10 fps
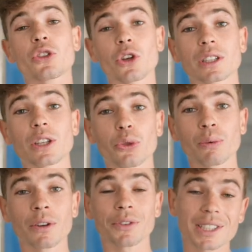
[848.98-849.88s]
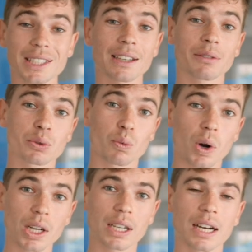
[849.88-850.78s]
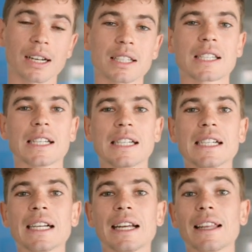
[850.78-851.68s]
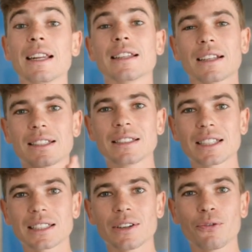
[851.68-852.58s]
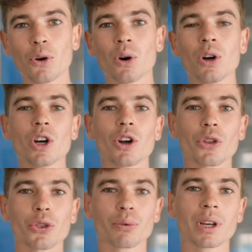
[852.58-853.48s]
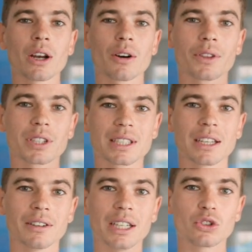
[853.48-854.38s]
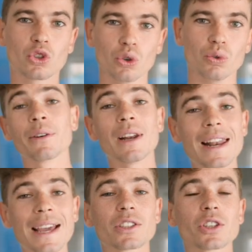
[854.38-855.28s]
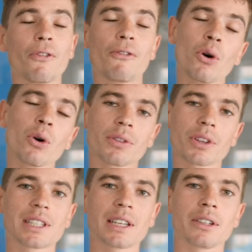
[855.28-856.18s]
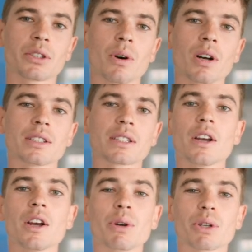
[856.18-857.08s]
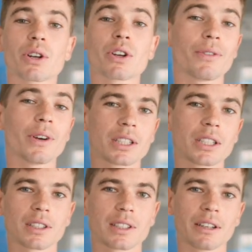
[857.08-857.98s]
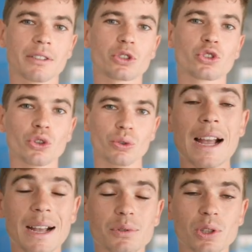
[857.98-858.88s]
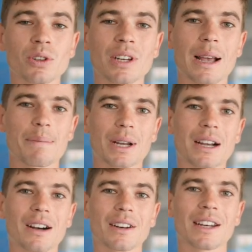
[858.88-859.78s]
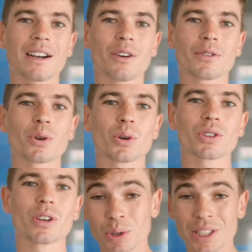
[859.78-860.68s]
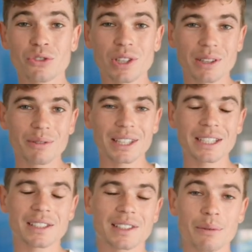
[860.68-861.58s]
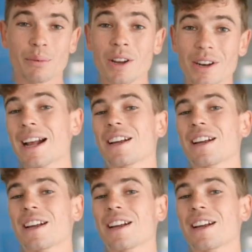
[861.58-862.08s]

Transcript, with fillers: 33 of the Series 1 cars and then in 1964, three of the Series 2. There were later four of the Series 1s, which were converted to Series 2. Absolutely epic car now, of course. What's interesting with these is they weren't